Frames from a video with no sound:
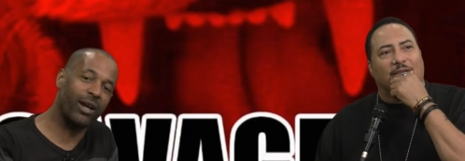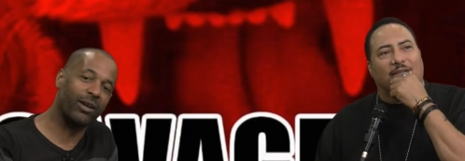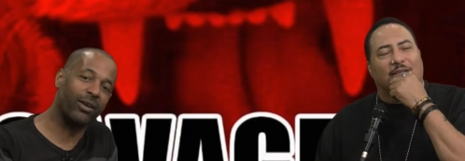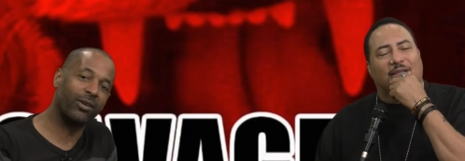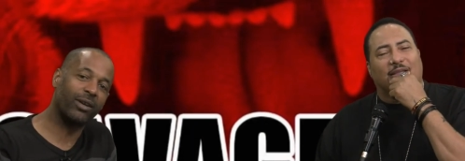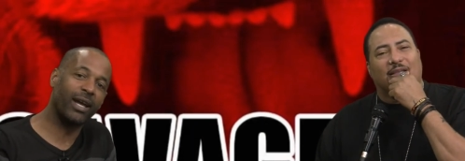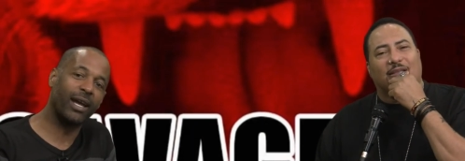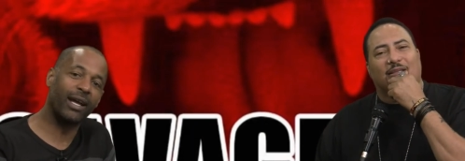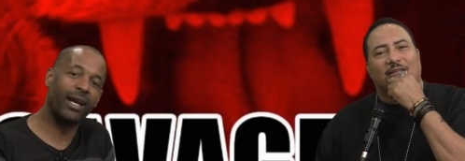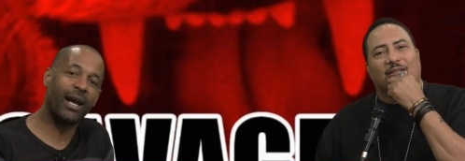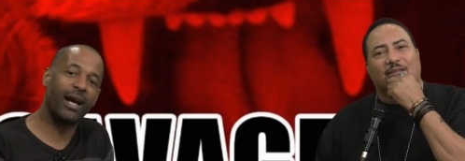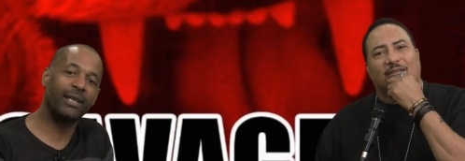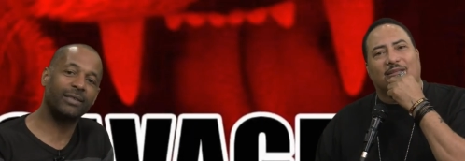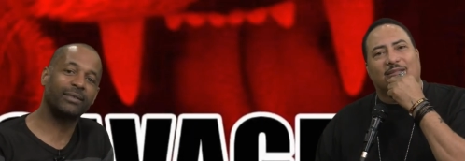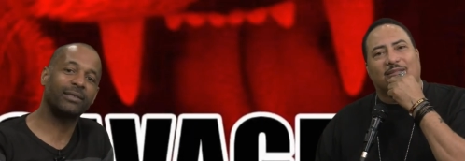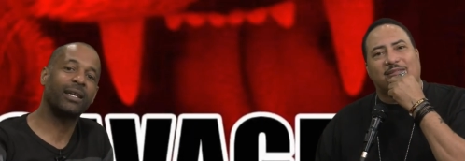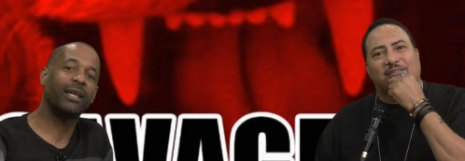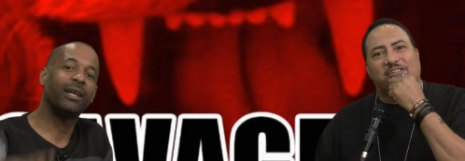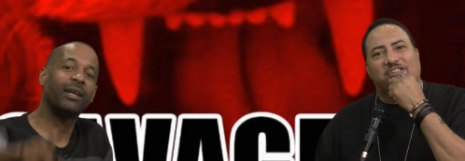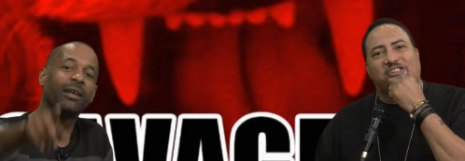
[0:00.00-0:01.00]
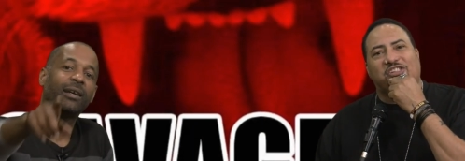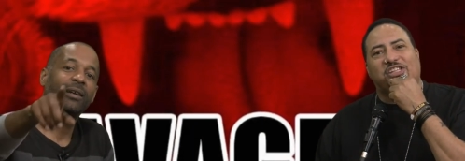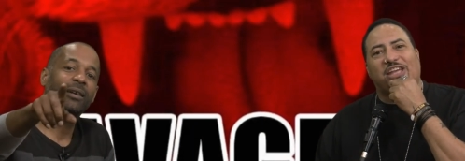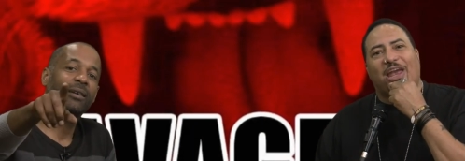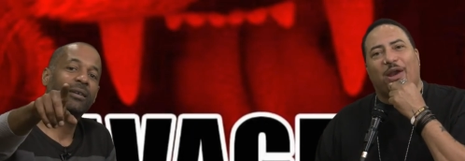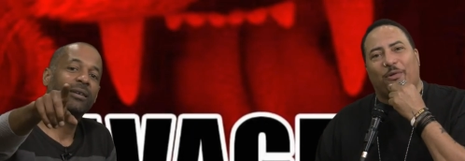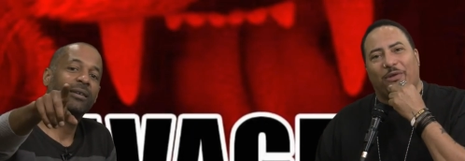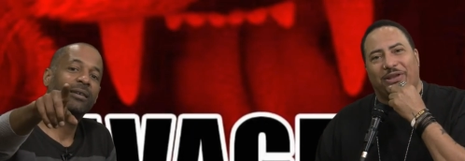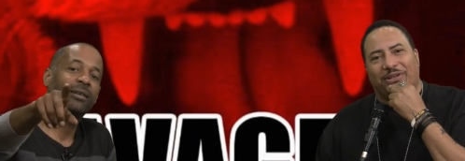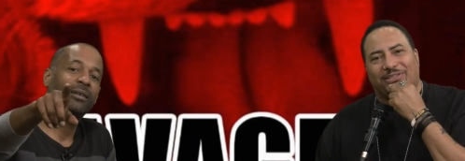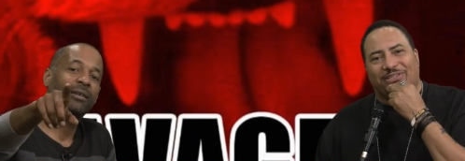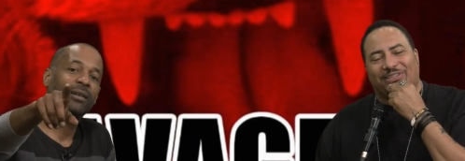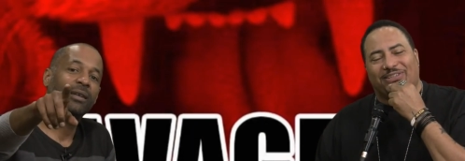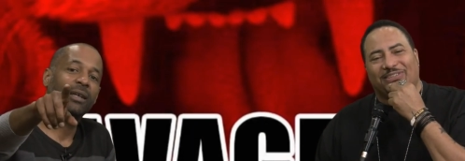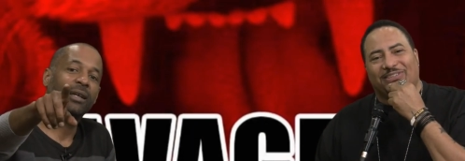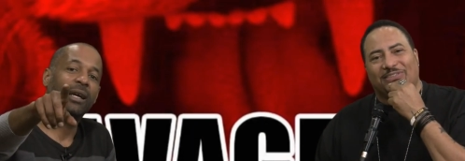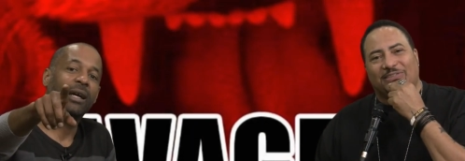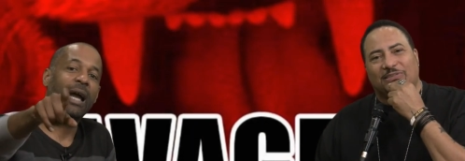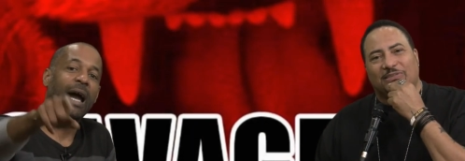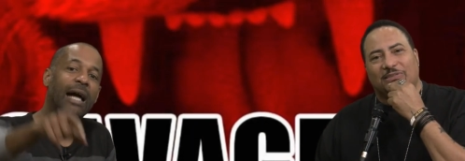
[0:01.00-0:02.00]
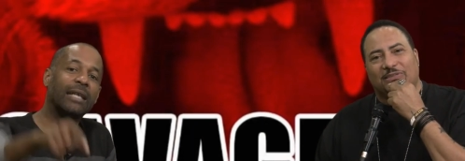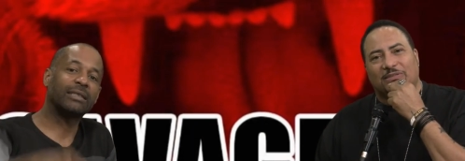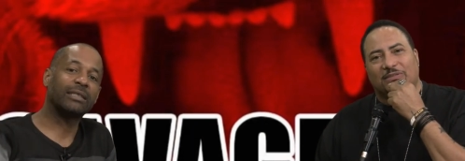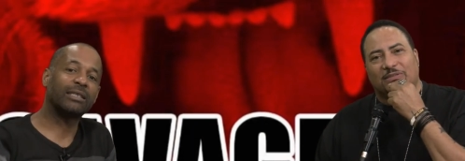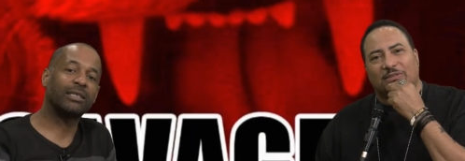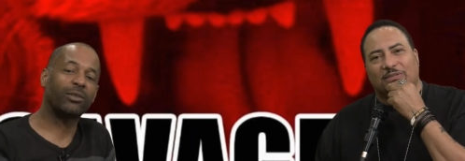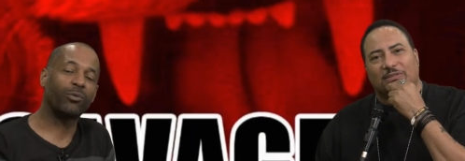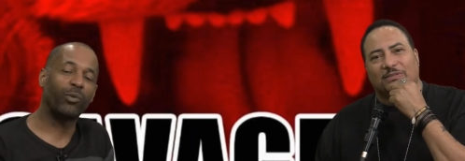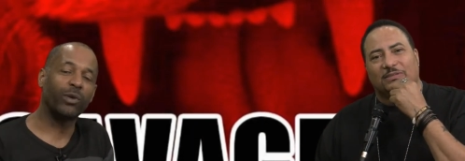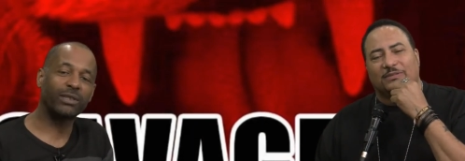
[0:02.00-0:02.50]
Speaker 1: Okay, guys. Share it, guys. Listen, we're